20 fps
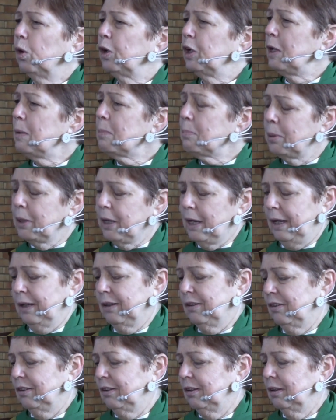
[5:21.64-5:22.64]
What
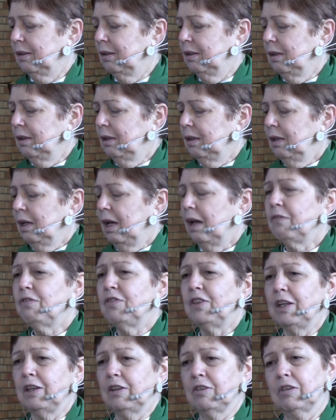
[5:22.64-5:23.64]
impact
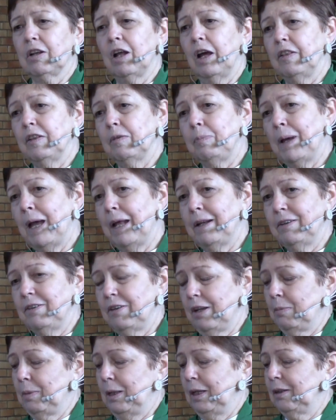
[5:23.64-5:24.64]
have things like the
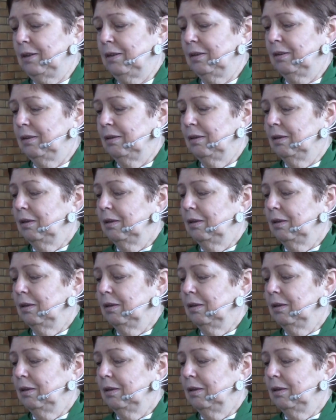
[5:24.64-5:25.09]
pandemic,